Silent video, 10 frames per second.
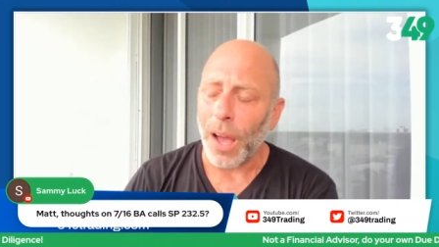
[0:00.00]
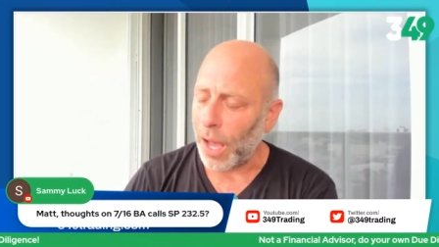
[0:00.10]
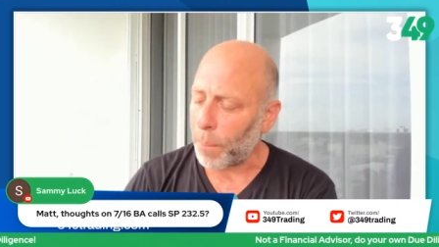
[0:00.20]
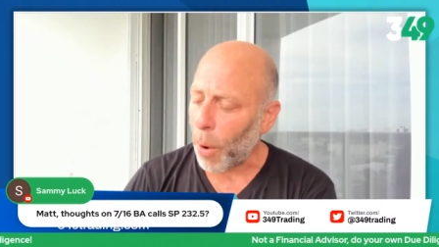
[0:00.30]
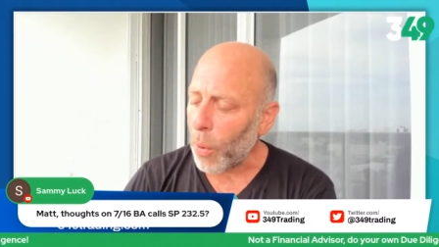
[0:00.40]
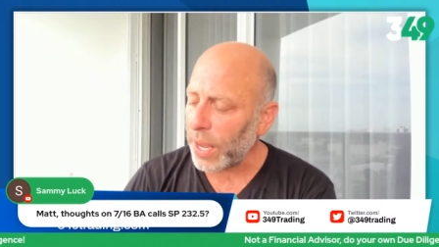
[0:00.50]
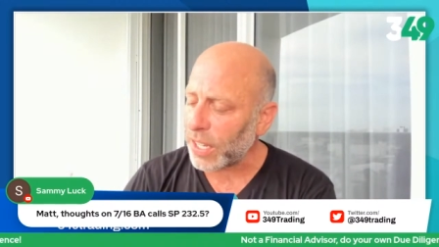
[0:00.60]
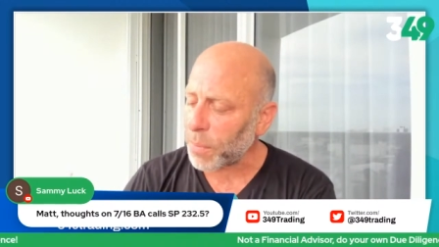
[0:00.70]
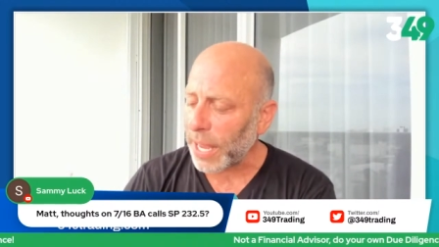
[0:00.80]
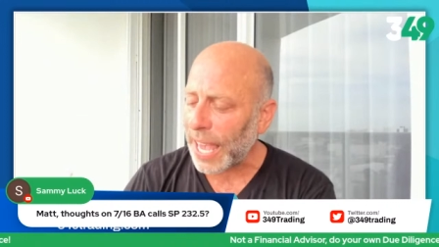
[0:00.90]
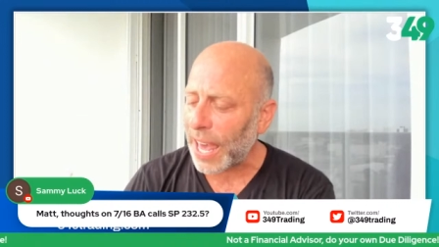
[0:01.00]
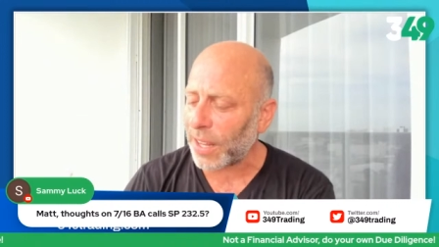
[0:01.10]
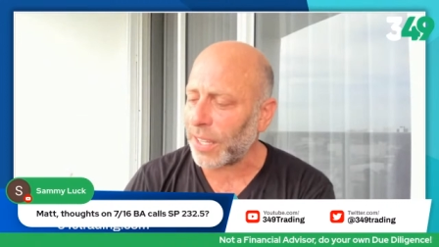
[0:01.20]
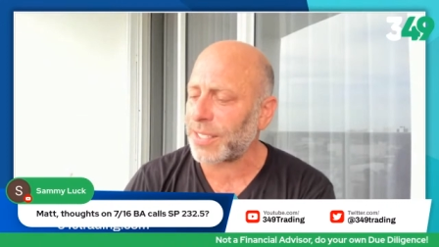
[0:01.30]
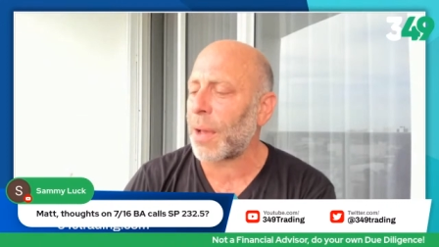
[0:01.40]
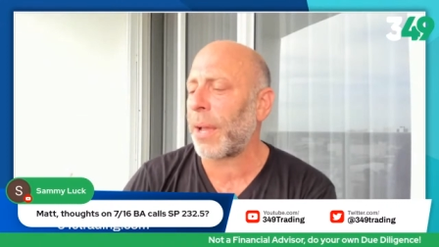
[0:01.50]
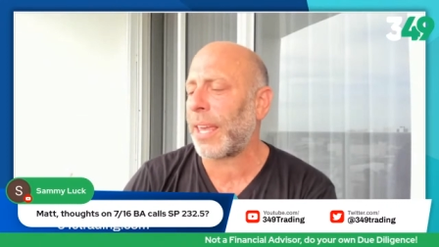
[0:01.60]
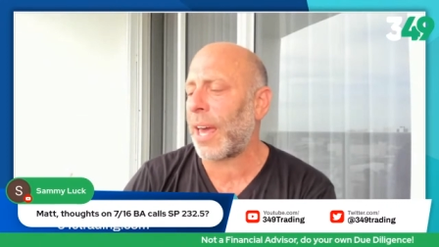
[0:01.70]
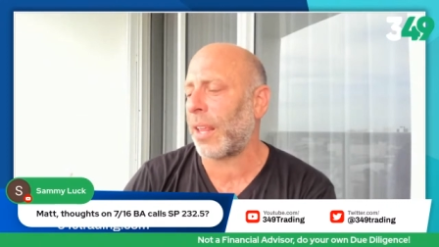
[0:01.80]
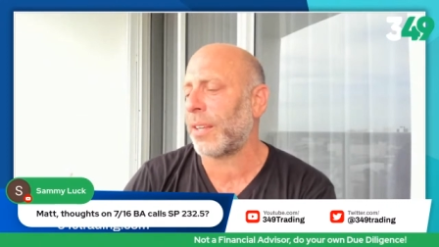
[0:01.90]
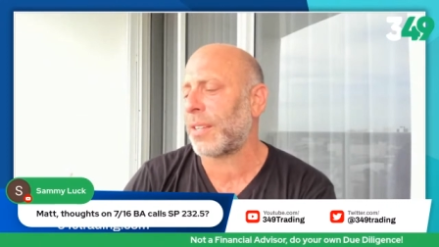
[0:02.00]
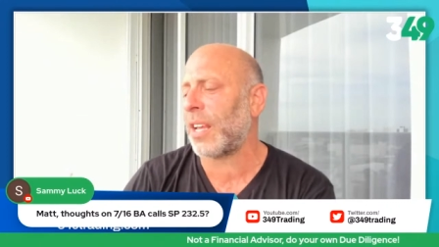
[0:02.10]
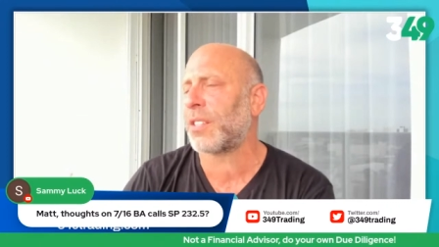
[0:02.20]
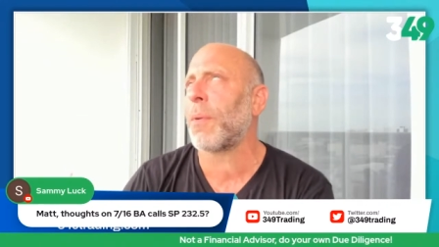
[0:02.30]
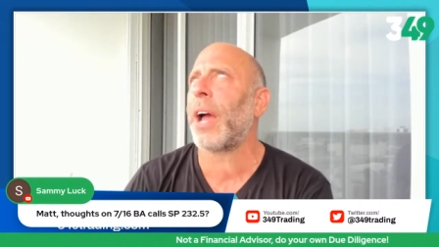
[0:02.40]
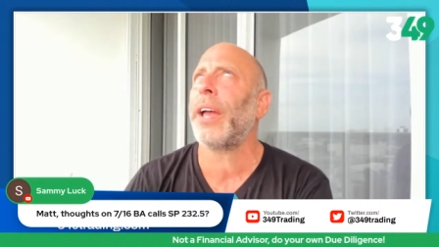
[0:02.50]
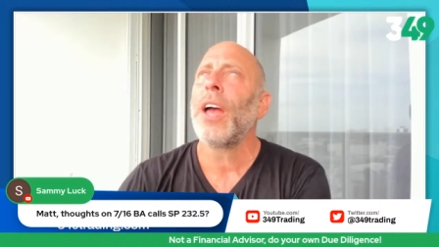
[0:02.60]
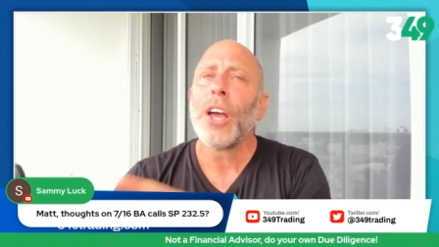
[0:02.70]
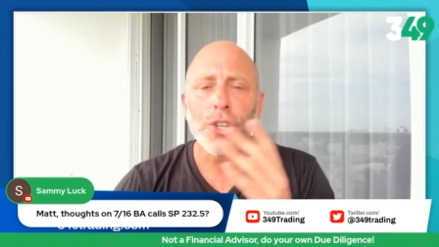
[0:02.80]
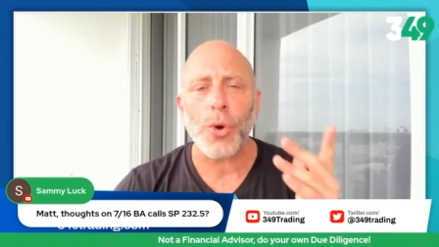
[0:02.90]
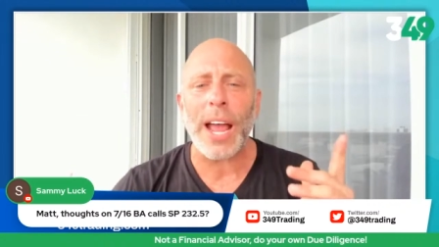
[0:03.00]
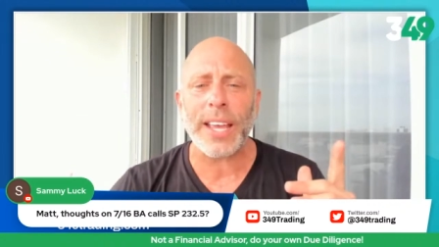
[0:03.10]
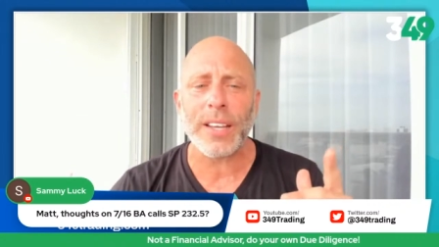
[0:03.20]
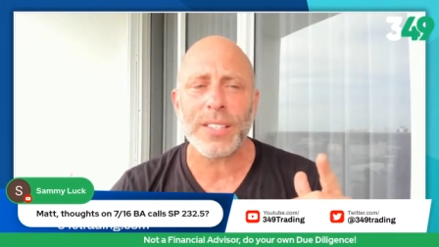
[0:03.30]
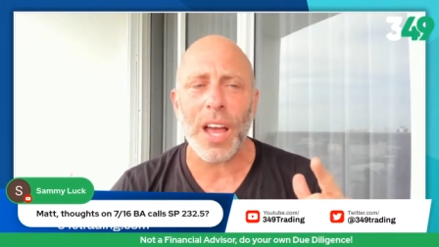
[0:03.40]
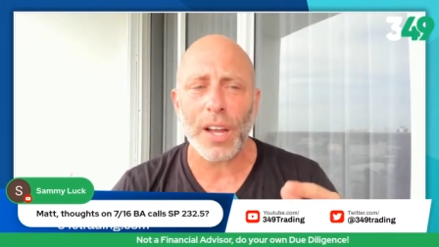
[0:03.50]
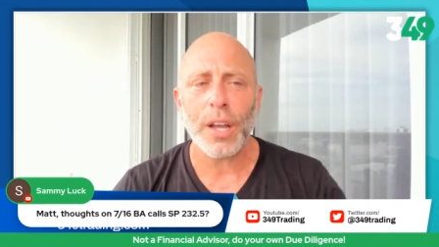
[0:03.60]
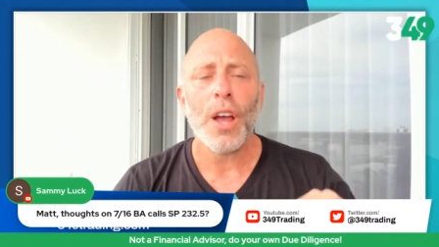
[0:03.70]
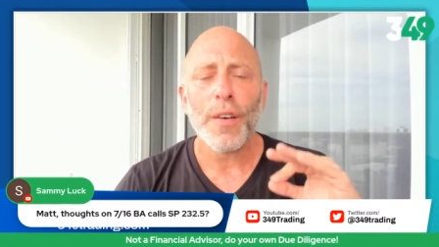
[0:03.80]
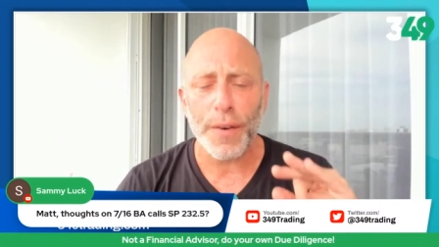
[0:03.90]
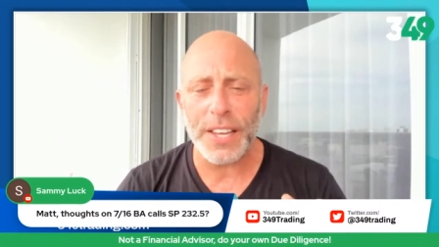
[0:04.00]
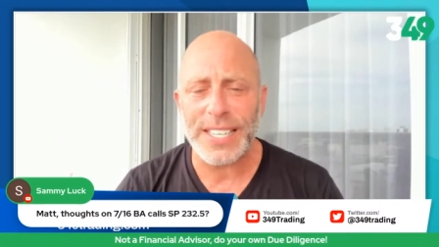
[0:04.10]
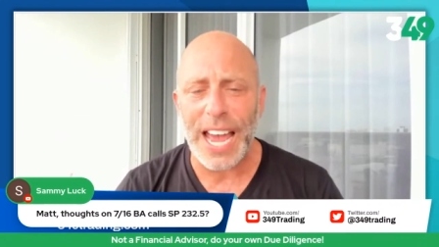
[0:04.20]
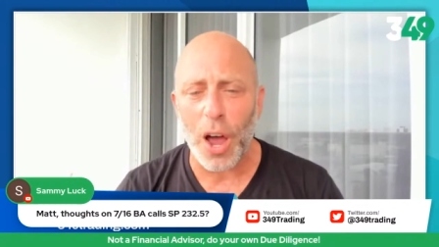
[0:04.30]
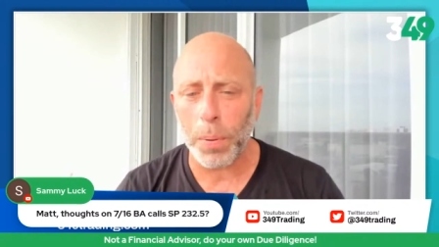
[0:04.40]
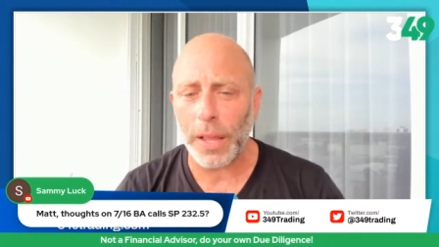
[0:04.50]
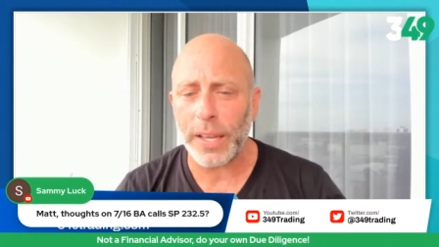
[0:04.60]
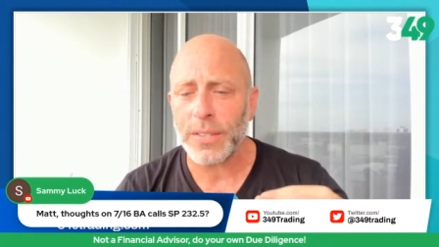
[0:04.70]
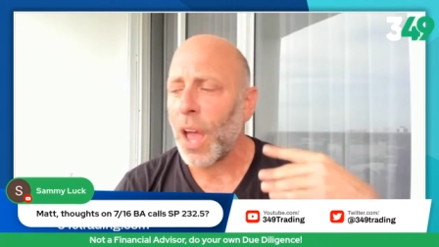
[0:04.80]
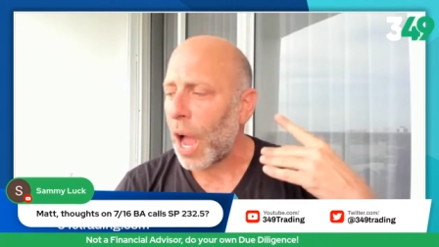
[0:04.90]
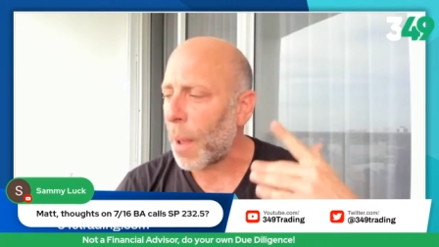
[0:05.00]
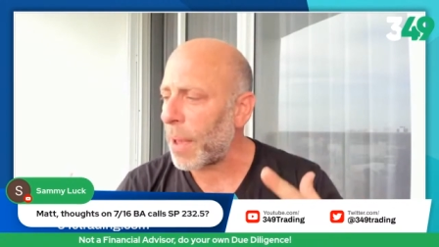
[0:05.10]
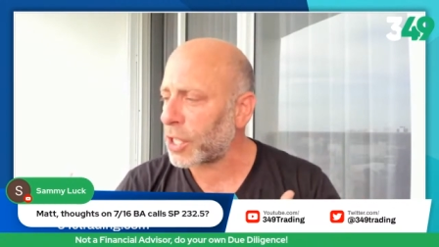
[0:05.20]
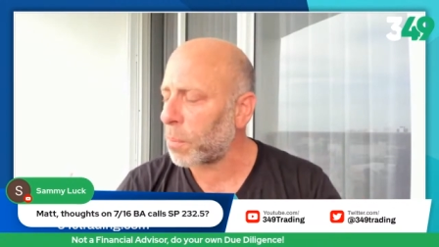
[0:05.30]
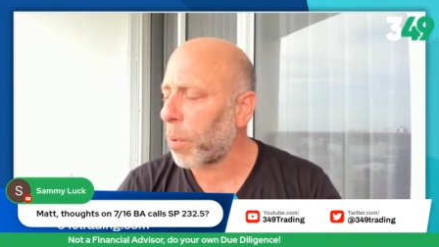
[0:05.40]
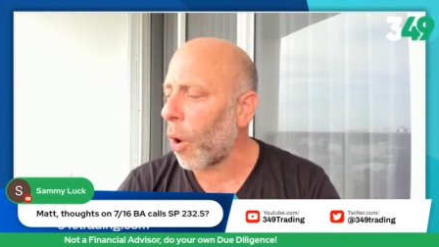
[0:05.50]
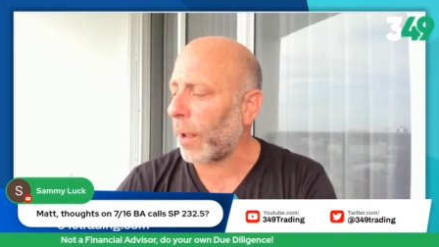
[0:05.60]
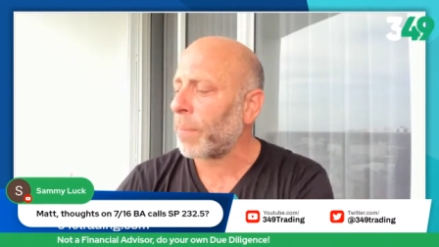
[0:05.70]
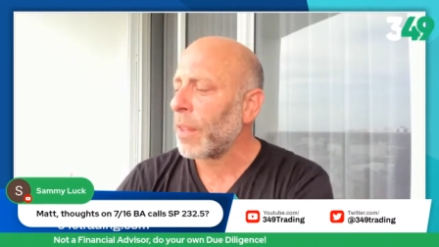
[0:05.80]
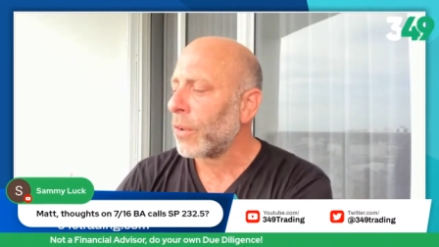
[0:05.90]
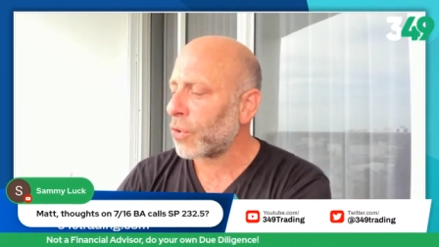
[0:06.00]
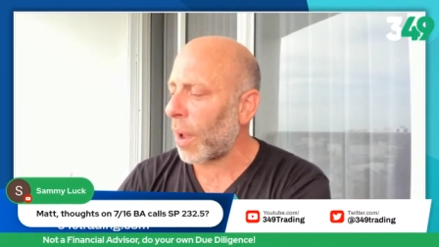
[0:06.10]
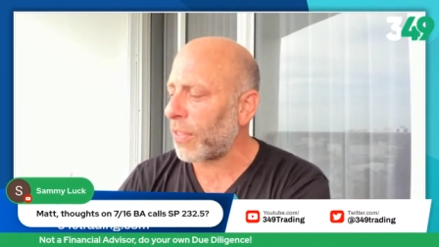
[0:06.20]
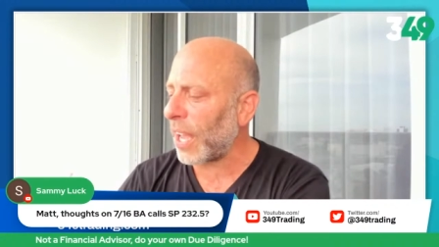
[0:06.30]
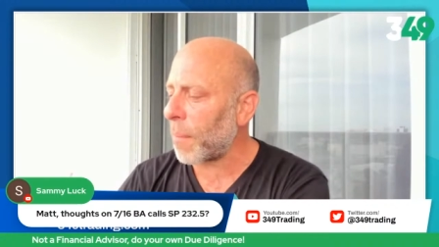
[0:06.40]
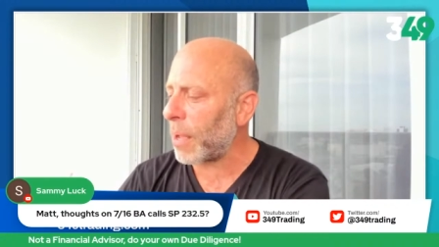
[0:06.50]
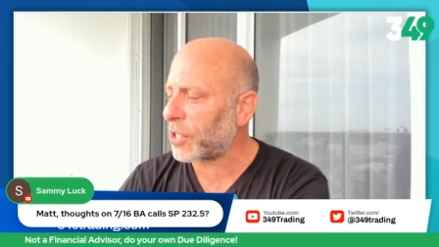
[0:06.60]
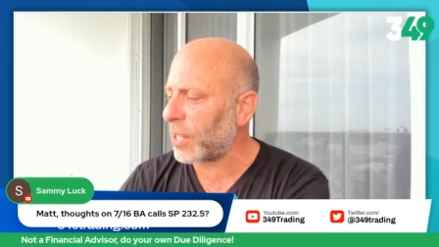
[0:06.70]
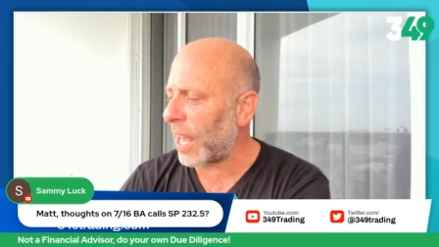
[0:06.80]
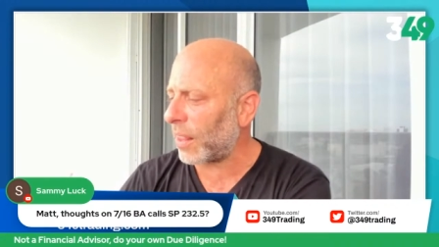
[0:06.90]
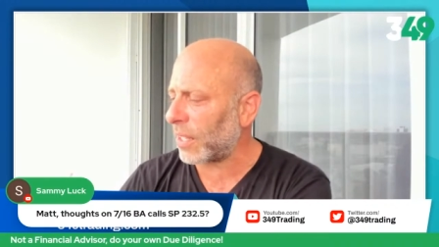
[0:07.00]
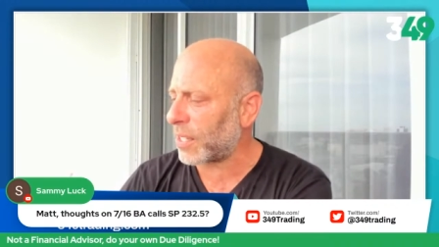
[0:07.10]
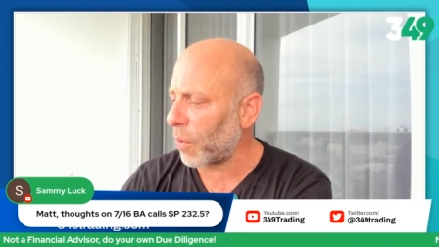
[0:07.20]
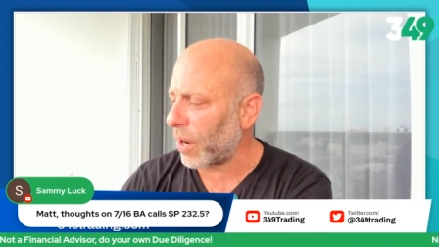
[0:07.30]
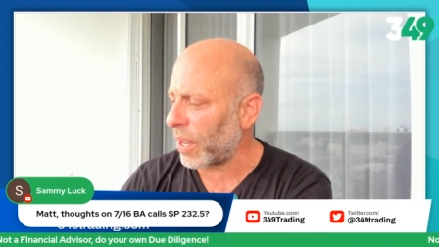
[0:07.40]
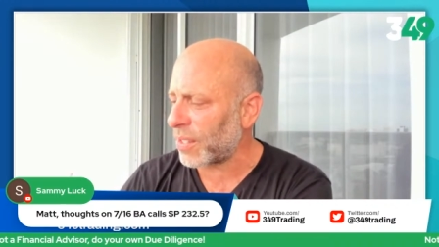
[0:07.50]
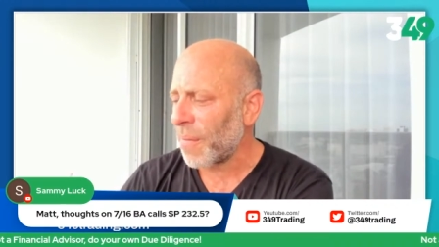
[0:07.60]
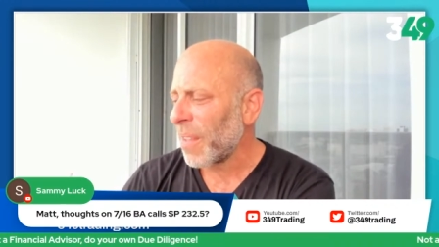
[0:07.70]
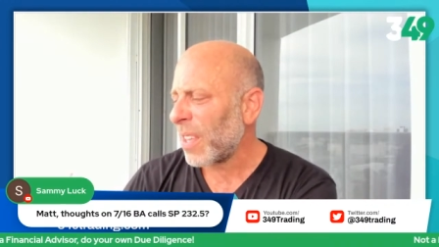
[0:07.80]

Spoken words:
Boeing is my catalyst, not my catalyst. It's my tracking stock for the Dow plays. I mentioned Boeing. So I think I mentioned that. Let's see where it is.